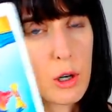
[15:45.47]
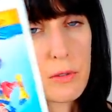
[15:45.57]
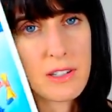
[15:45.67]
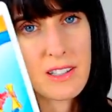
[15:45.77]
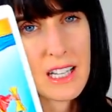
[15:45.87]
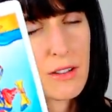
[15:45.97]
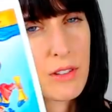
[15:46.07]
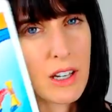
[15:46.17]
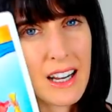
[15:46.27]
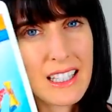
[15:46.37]
or
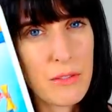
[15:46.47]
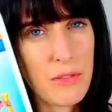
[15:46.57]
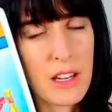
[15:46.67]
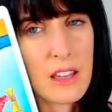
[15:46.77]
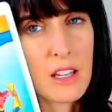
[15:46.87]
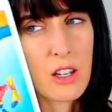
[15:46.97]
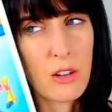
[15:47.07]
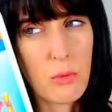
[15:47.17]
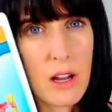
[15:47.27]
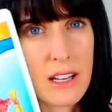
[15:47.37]
receive the kind of thing that
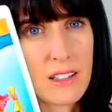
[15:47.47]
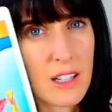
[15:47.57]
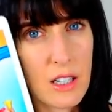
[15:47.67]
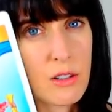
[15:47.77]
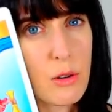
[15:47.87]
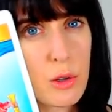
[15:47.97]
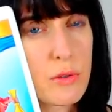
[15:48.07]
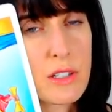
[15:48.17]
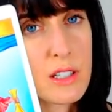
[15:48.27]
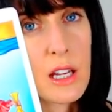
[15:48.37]
you're wanting to hear or
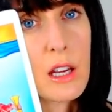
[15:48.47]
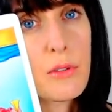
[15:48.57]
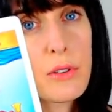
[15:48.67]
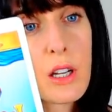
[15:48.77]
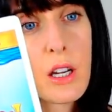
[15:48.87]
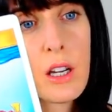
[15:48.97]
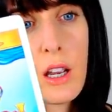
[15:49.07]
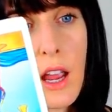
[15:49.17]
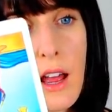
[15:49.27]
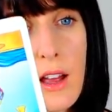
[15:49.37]
receive.
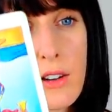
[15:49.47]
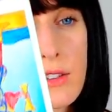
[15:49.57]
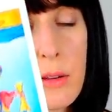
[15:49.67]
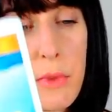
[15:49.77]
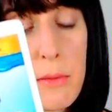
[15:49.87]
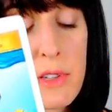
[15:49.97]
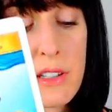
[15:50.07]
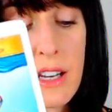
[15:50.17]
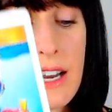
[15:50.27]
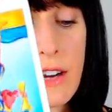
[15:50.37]
And sometimes
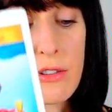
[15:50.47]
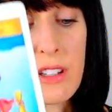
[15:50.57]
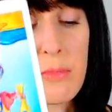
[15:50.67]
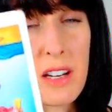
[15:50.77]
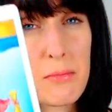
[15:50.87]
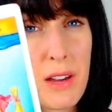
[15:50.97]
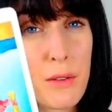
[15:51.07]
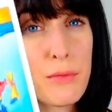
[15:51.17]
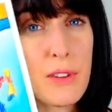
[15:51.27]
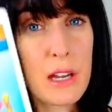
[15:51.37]
this can actually be a big
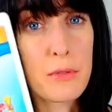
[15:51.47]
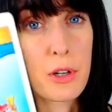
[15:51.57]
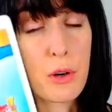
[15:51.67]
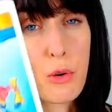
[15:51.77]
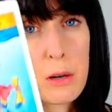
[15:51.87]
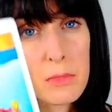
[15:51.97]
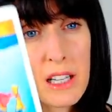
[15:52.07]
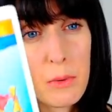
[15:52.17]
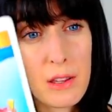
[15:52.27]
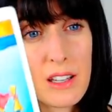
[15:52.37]
favor.
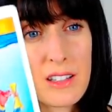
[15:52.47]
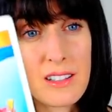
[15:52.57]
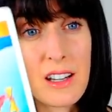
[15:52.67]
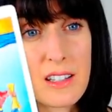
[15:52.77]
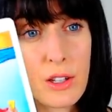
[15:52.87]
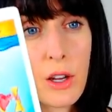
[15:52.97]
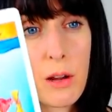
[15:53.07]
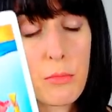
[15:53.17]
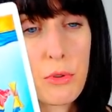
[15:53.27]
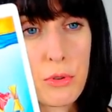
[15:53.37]
Normally, when this doesn't
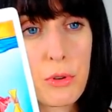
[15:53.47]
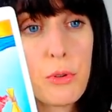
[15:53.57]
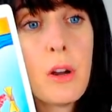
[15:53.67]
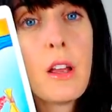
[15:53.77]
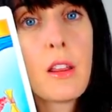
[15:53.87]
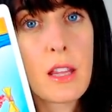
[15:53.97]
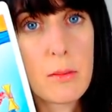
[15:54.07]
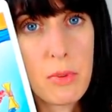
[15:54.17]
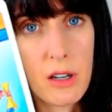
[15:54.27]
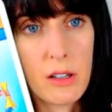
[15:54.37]
come through the
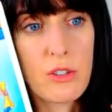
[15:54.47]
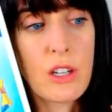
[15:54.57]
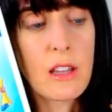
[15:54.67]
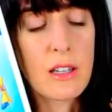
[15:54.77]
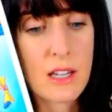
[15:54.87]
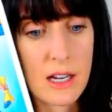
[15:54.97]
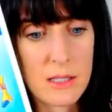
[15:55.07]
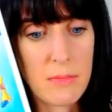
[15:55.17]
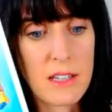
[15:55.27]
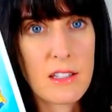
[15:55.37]
apology, the
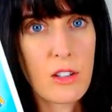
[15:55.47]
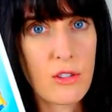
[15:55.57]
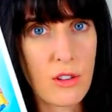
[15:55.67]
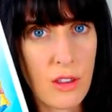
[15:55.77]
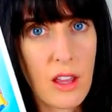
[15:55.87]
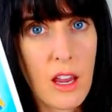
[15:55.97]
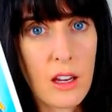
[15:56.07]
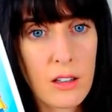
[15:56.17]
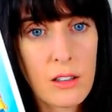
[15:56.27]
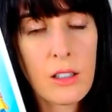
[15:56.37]
text message, the
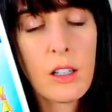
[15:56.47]
thing